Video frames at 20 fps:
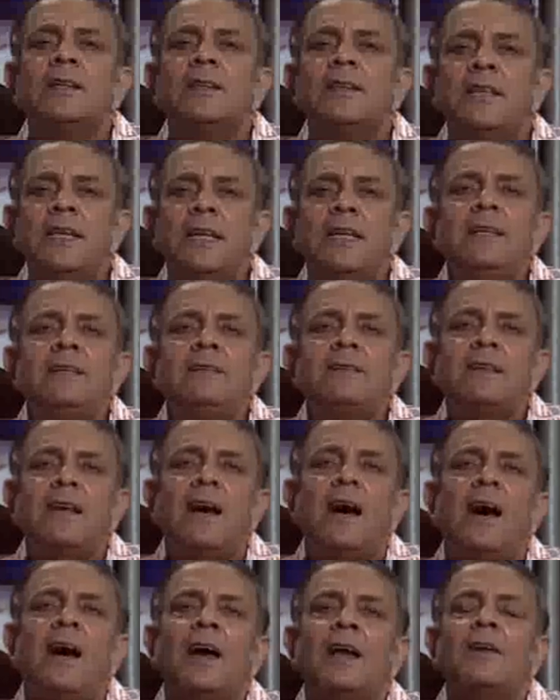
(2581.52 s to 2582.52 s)
these
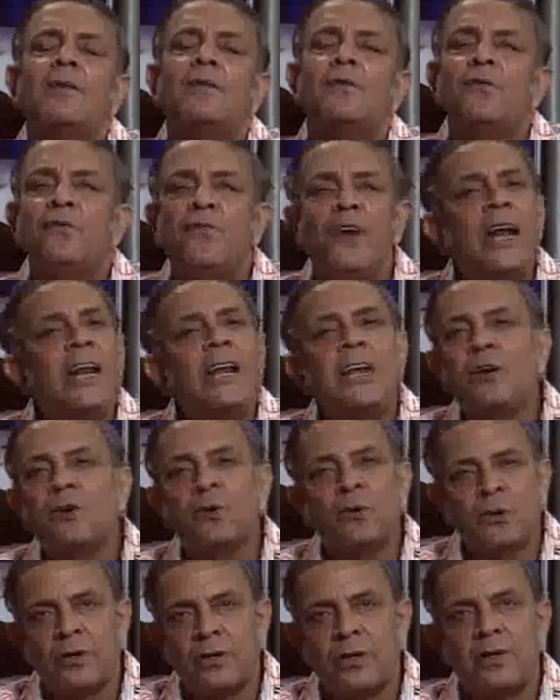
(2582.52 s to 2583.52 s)
are very
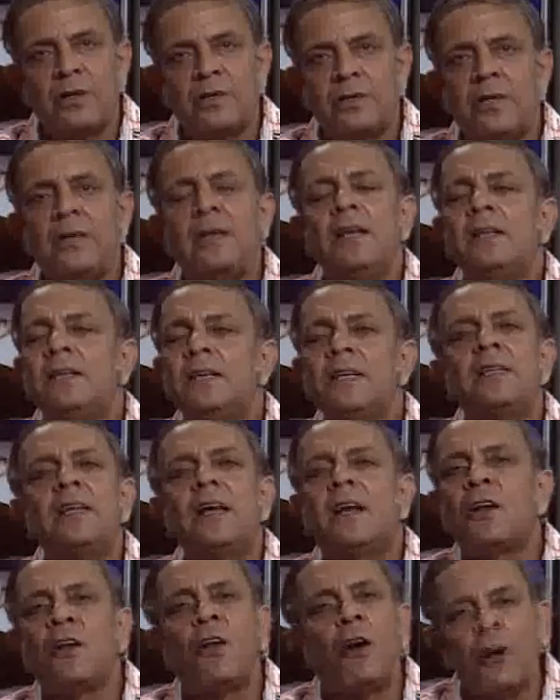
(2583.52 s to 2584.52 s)
good. See, these
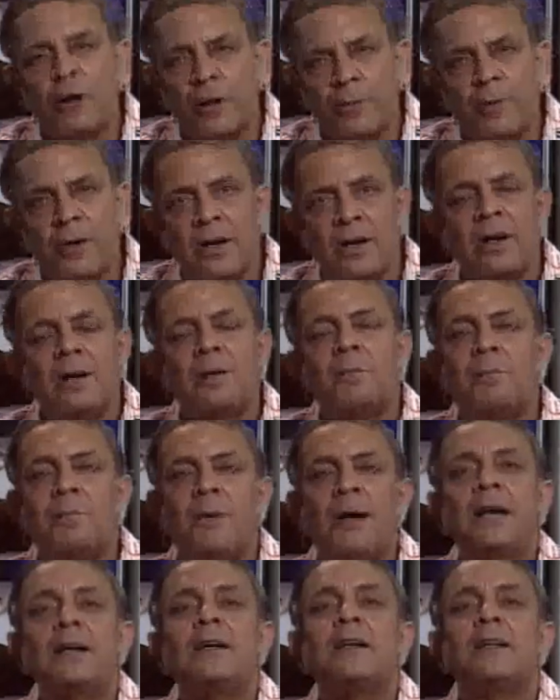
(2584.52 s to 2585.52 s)
are laudable.
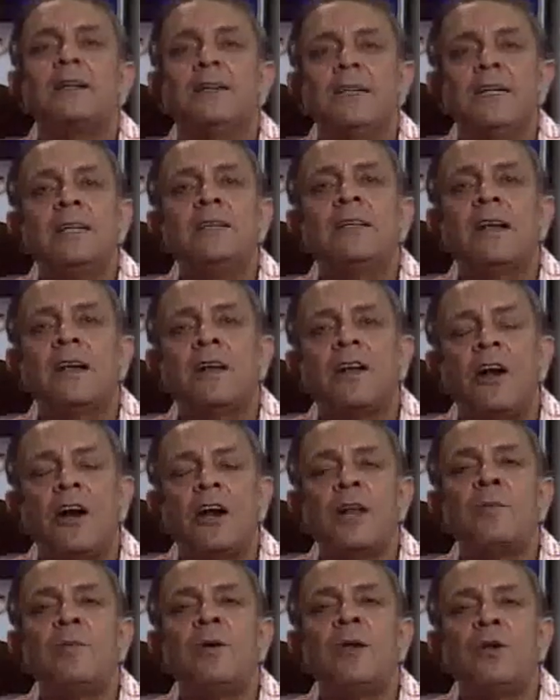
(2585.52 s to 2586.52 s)
But these are
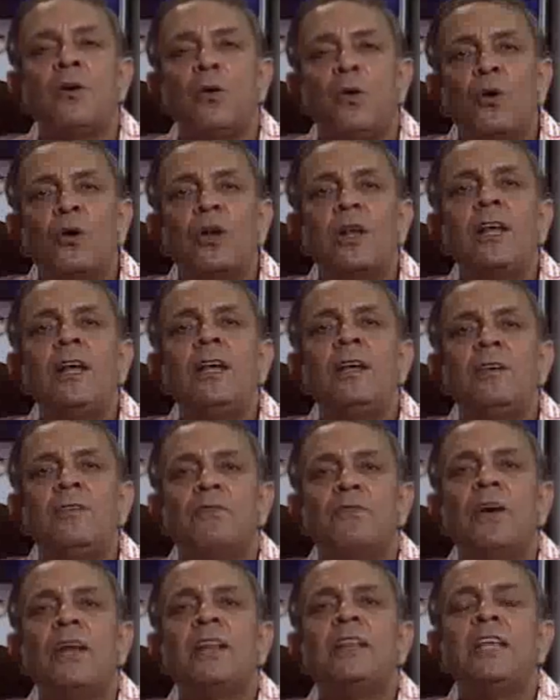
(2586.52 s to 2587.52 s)
laudable only
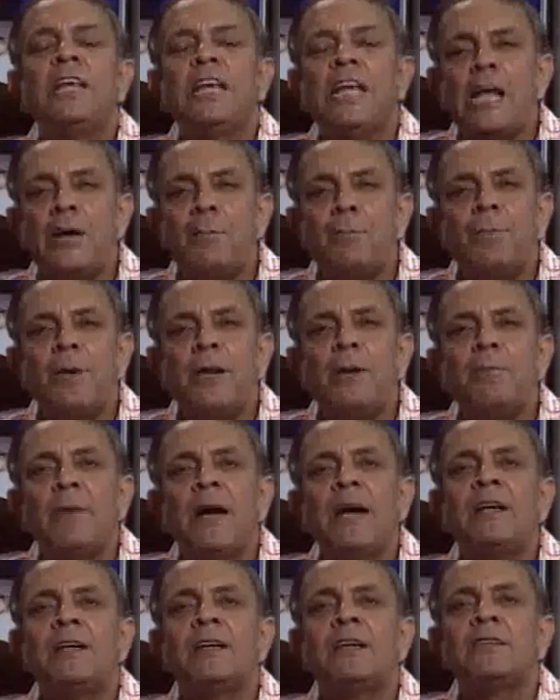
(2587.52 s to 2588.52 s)
when the
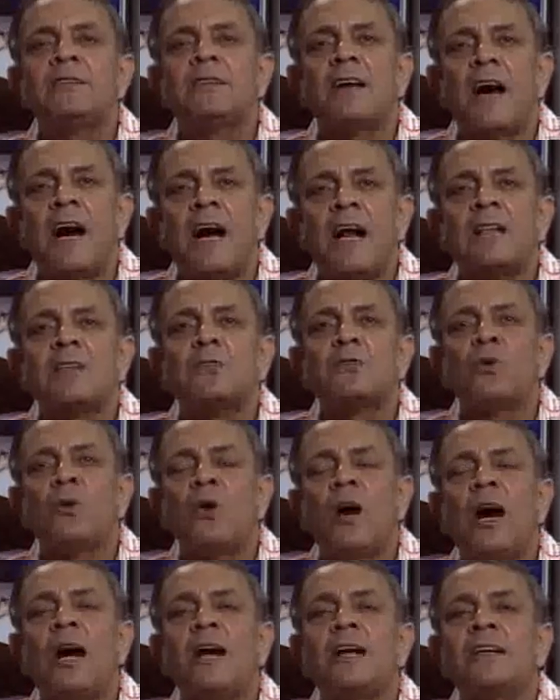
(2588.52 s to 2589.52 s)
implementers also
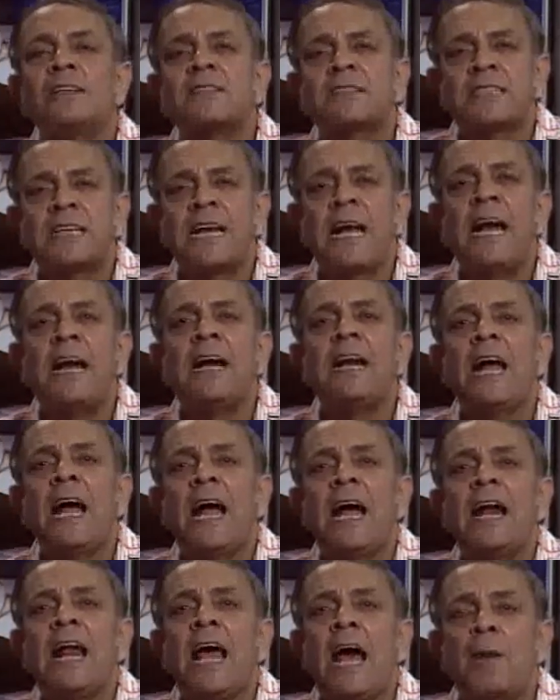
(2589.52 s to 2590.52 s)
understand
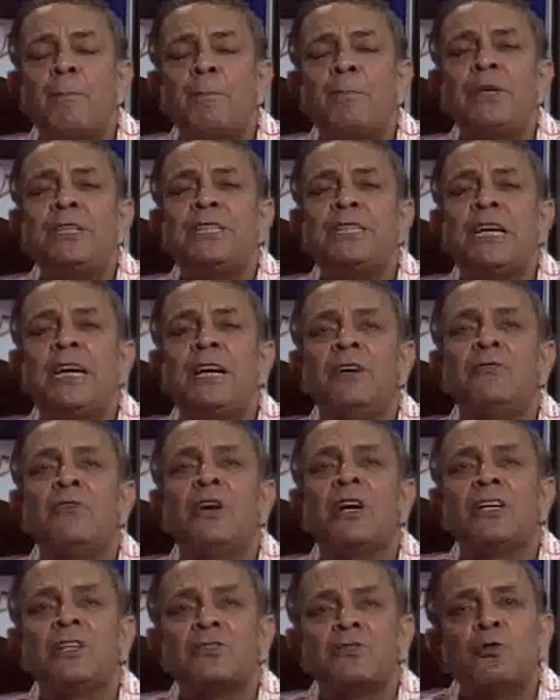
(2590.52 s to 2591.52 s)
and appreciate
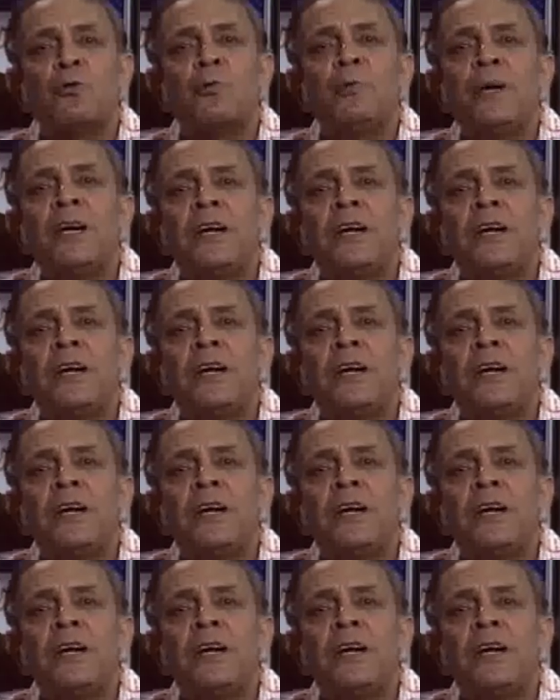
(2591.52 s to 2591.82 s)
what is to be